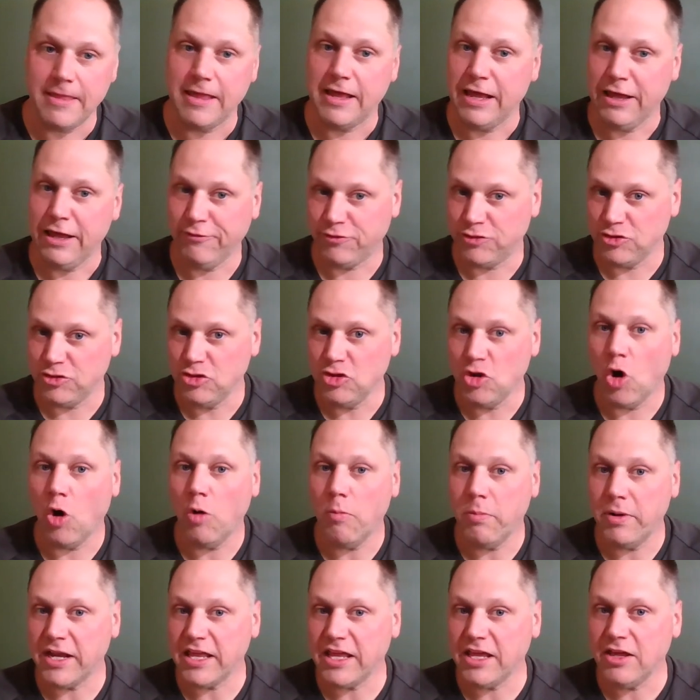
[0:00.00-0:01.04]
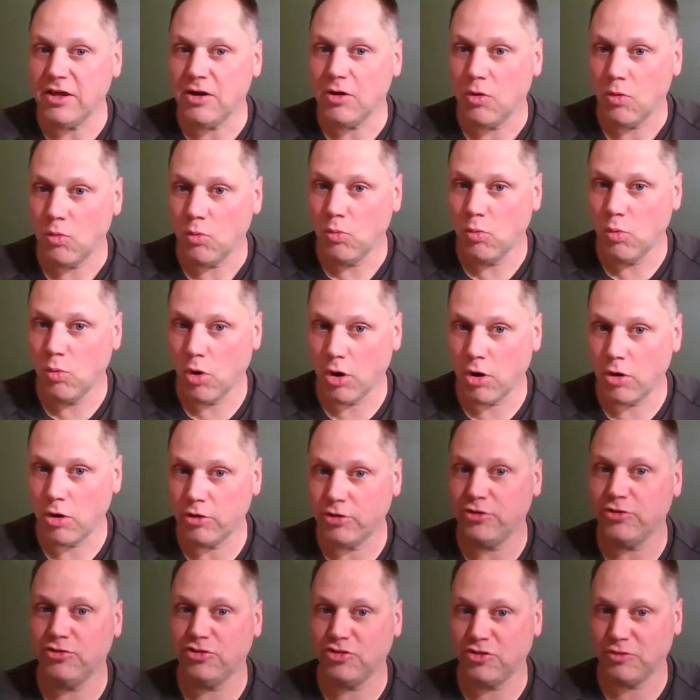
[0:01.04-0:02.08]
If nobody were
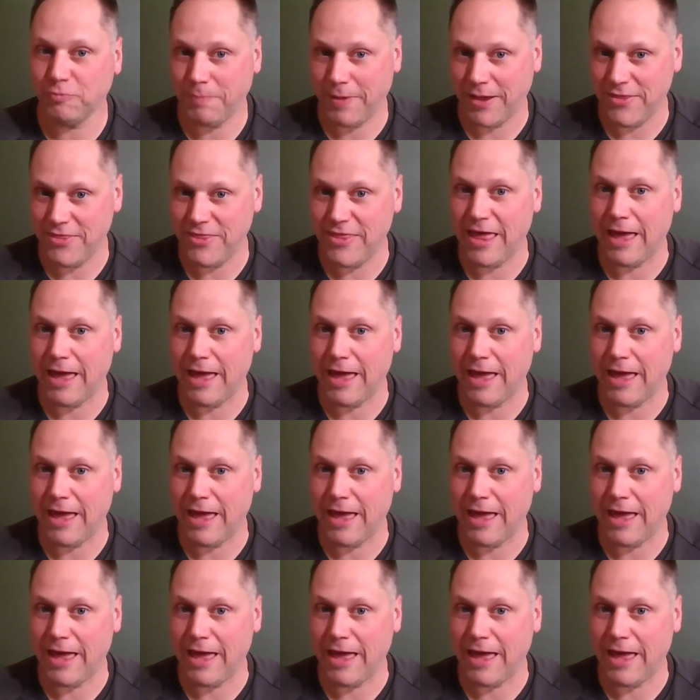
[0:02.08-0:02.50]
to spend